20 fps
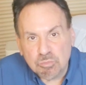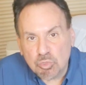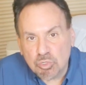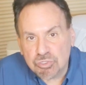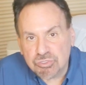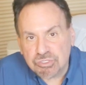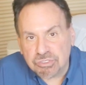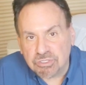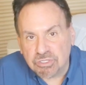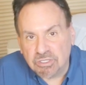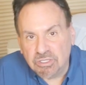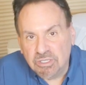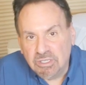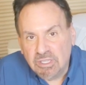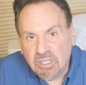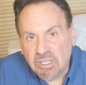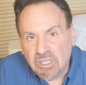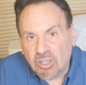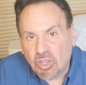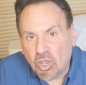emerging.
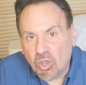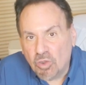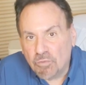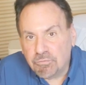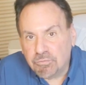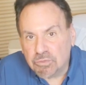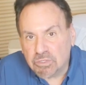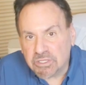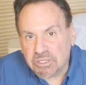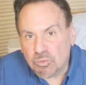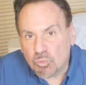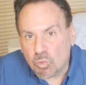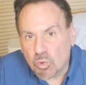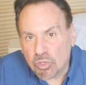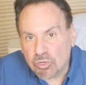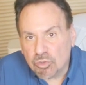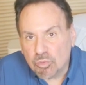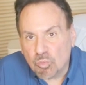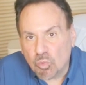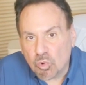Hopefully,
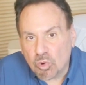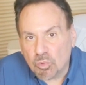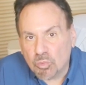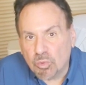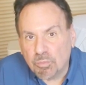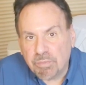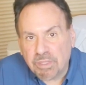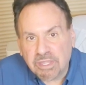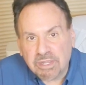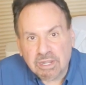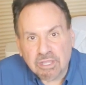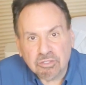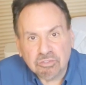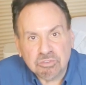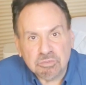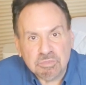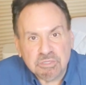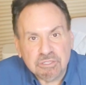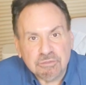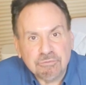one or more will pan out
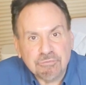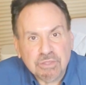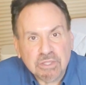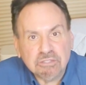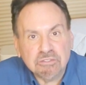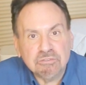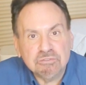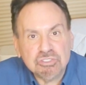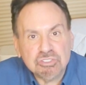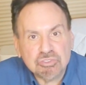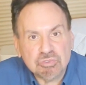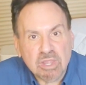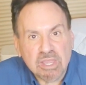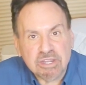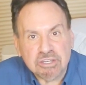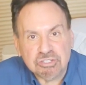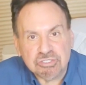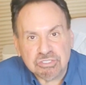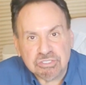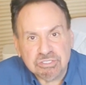to be effective
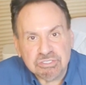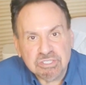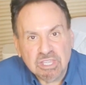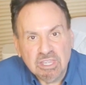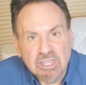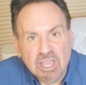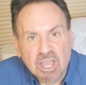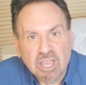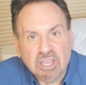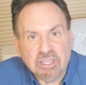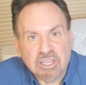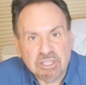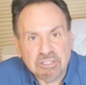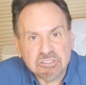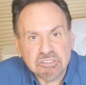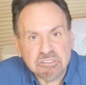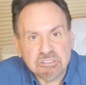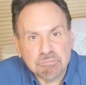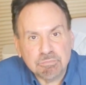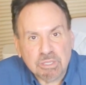strategies
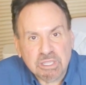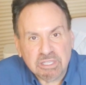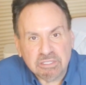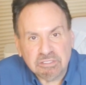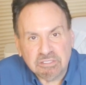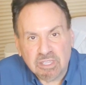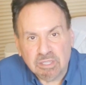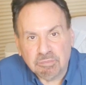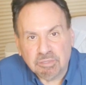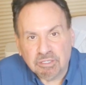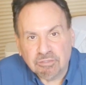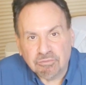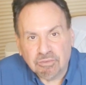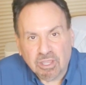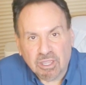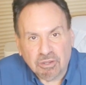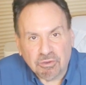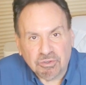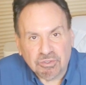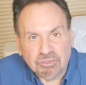against the pandemic
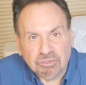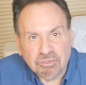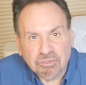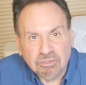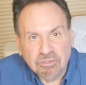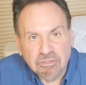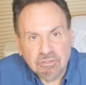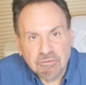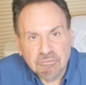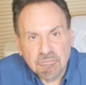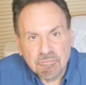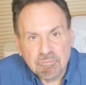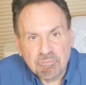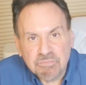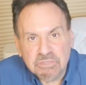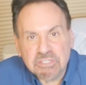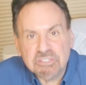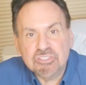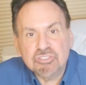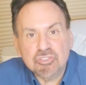virus.
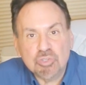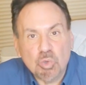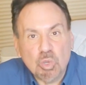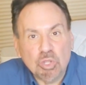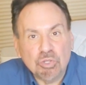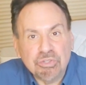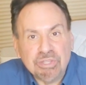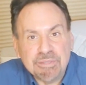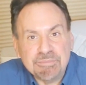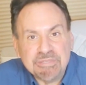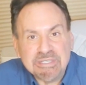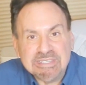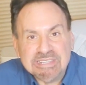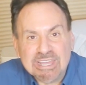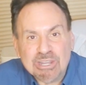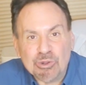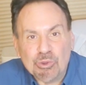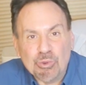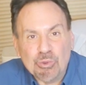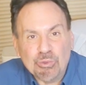This is Joe Alton, MD,
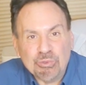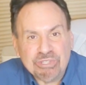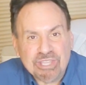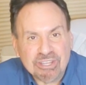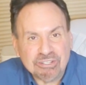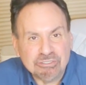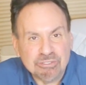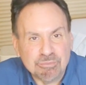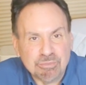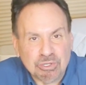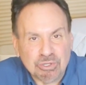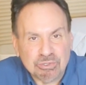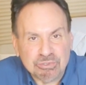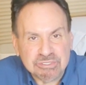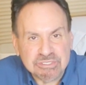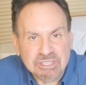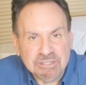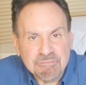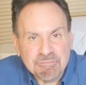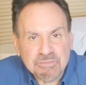that old Dr.
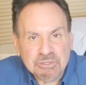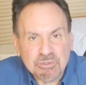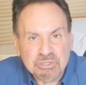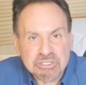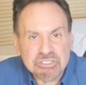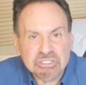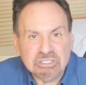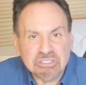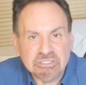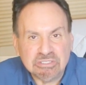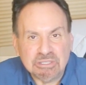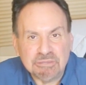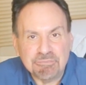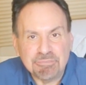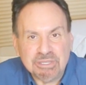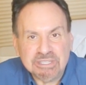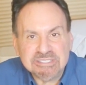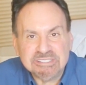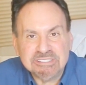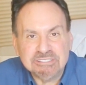Bones, wishing you the
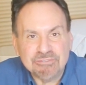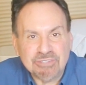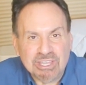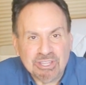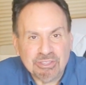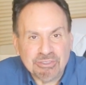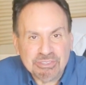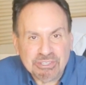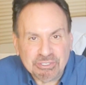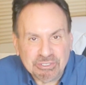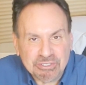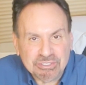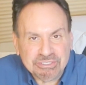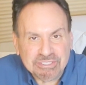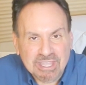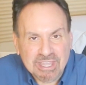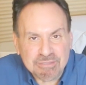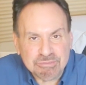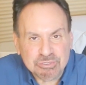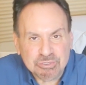best of health and good
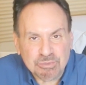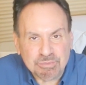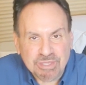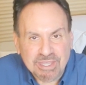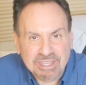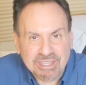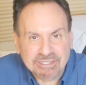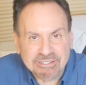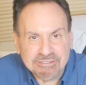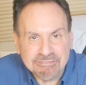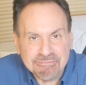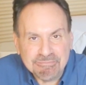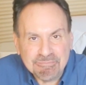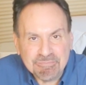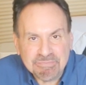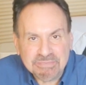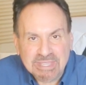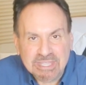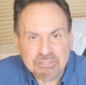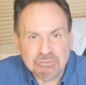times or bad.
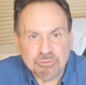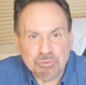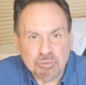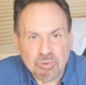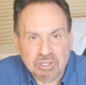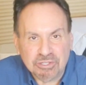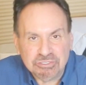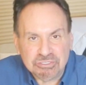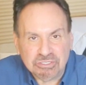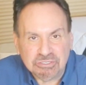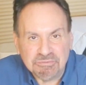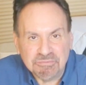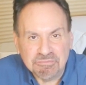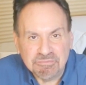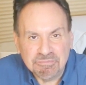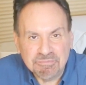Thanks for watching.